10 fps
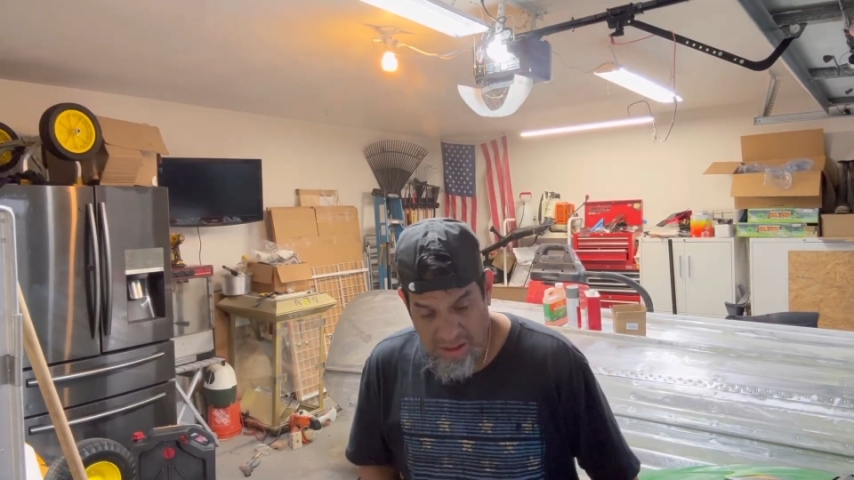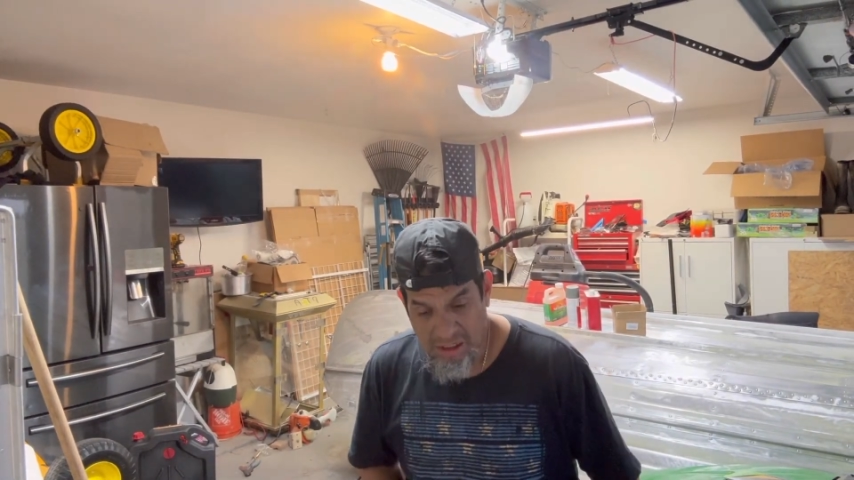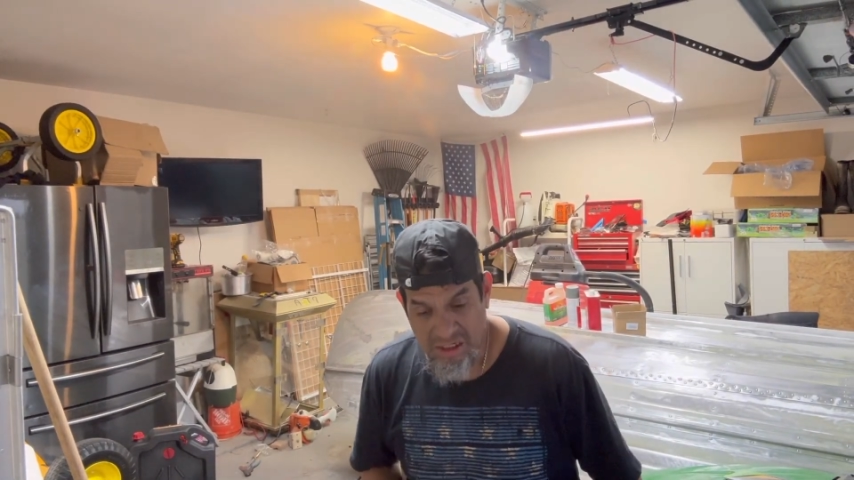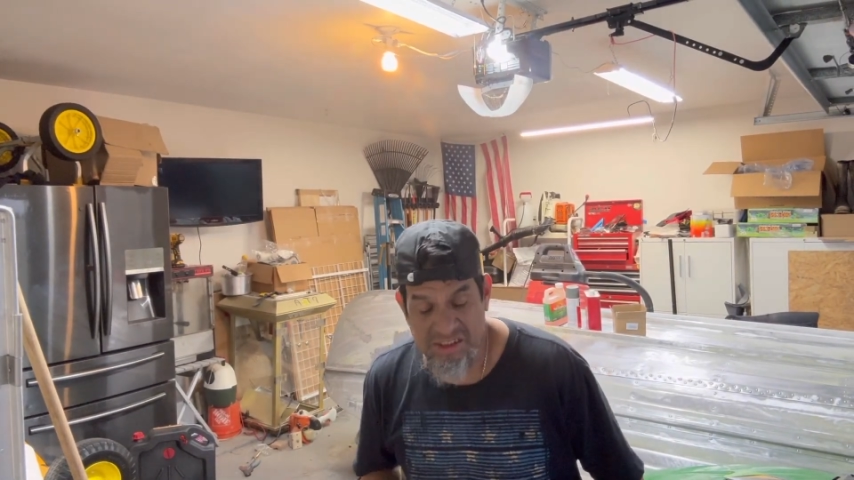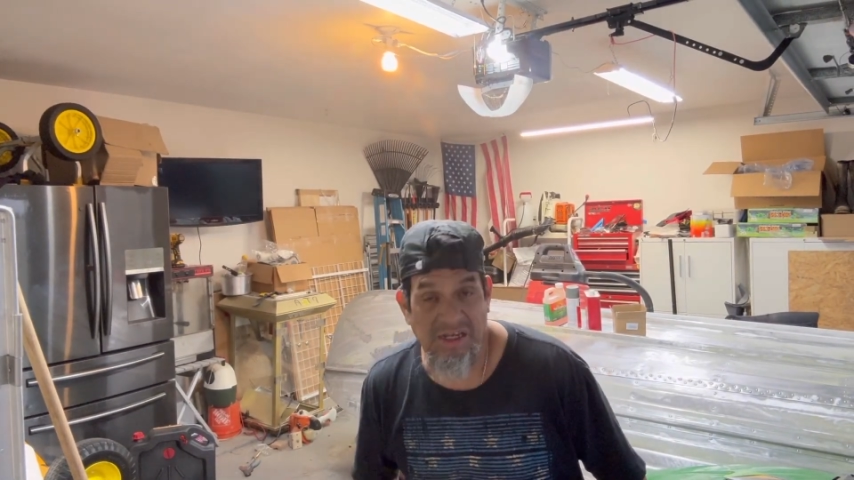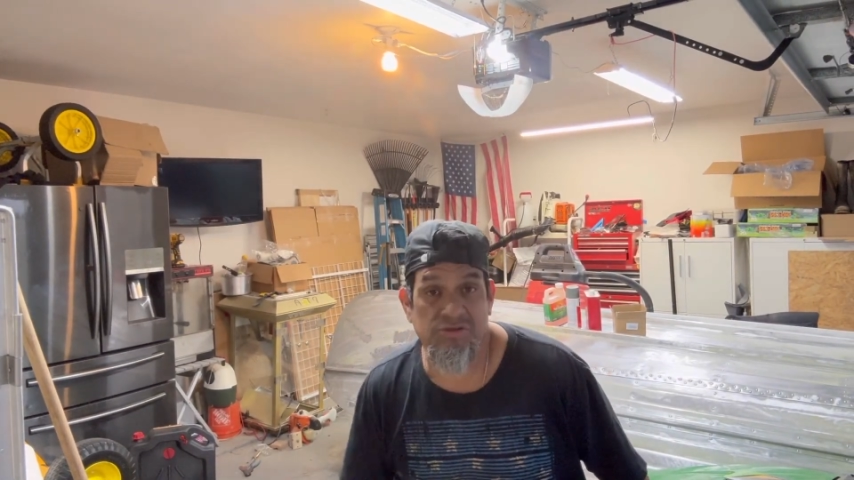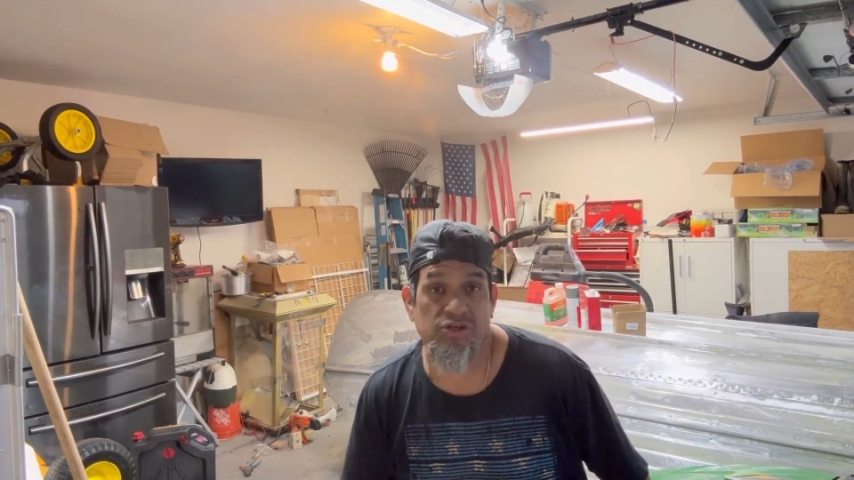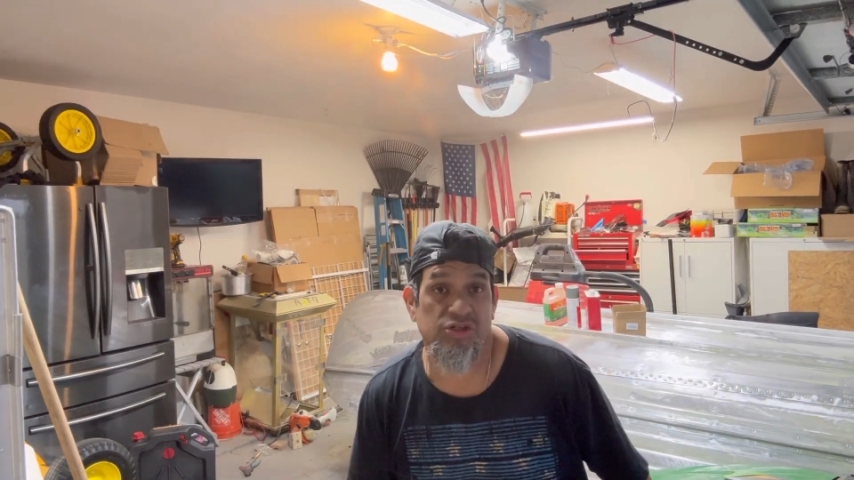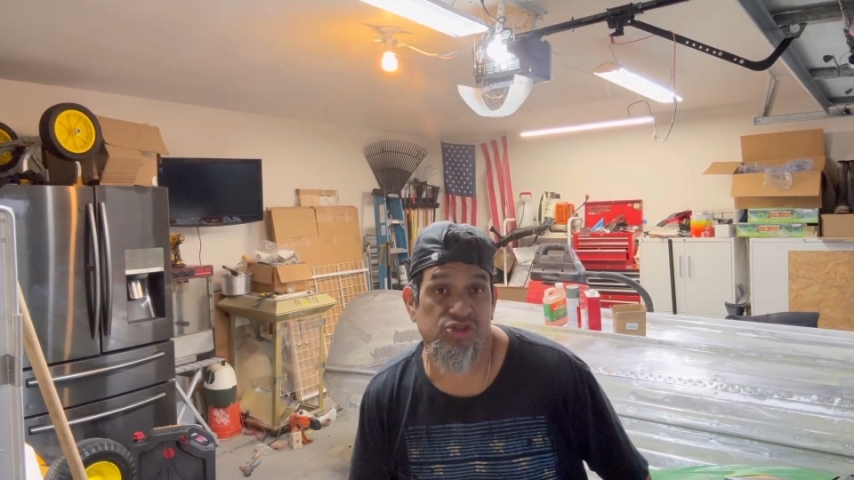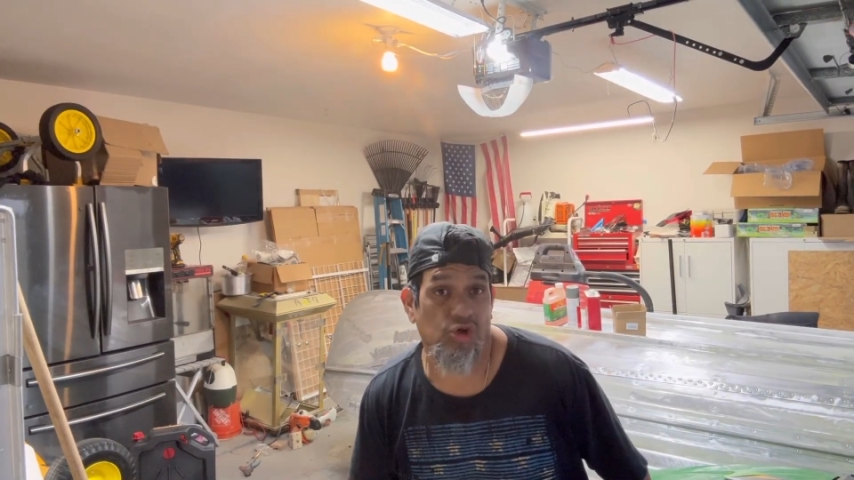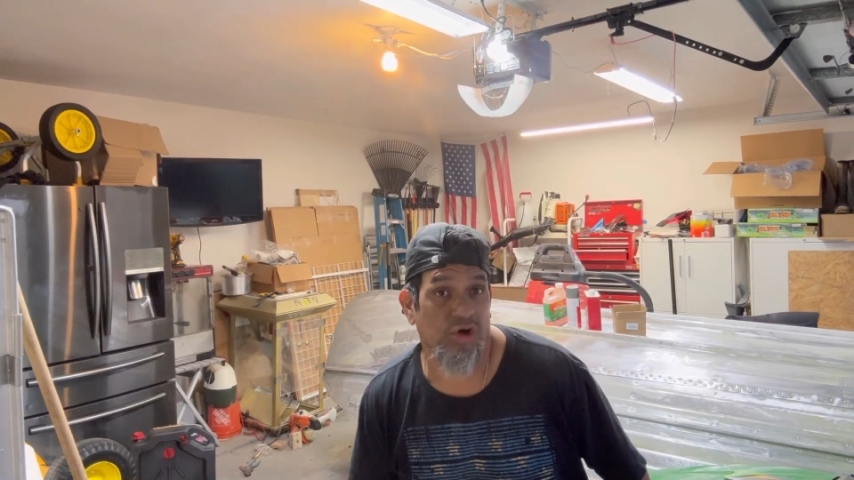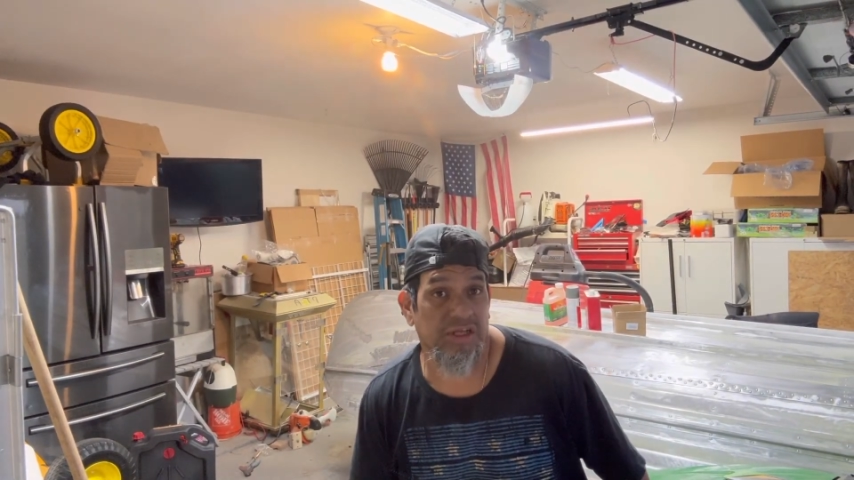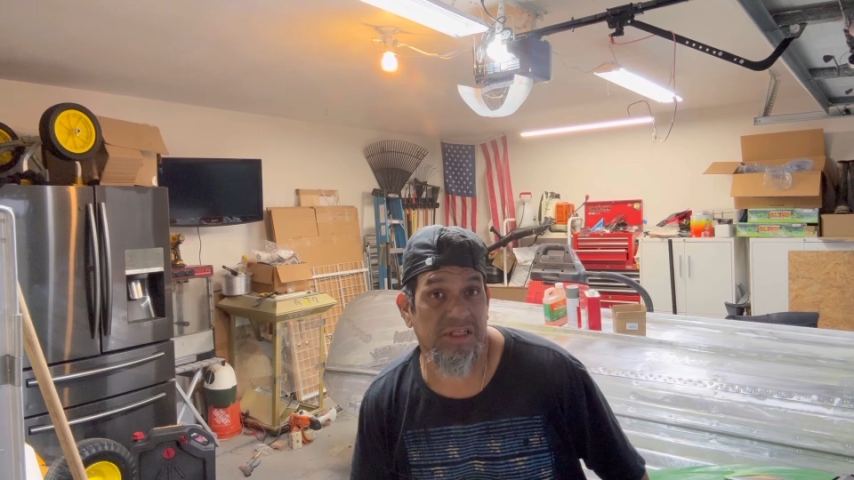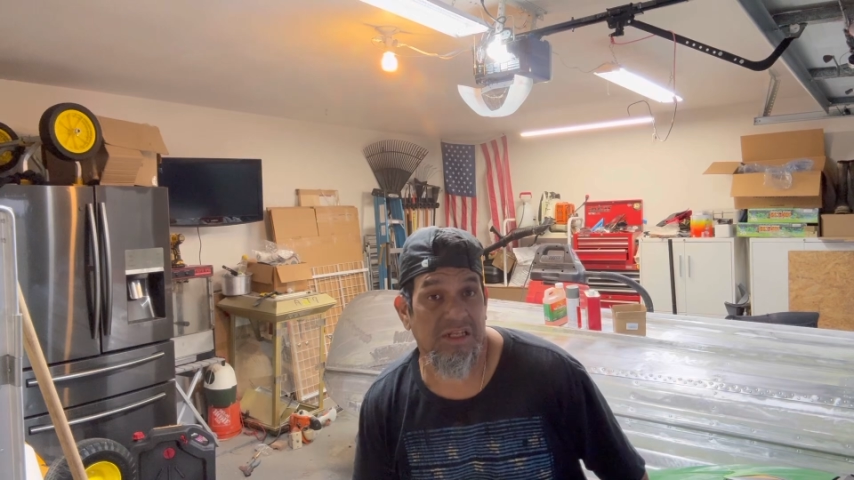because I was going to start it,